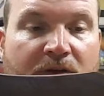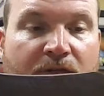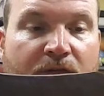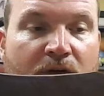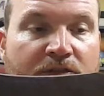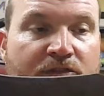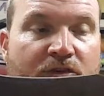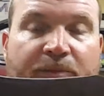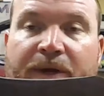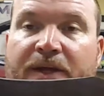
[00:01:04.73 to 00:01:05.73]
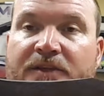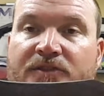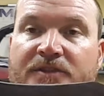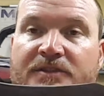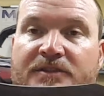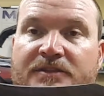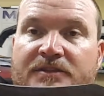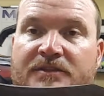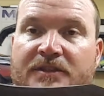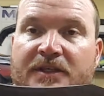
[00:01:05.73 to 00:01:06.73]
first struck my interest
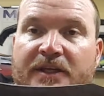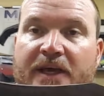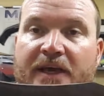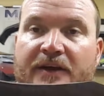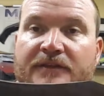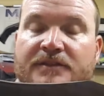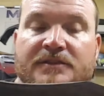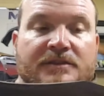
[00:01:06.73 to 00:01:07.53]
in knives.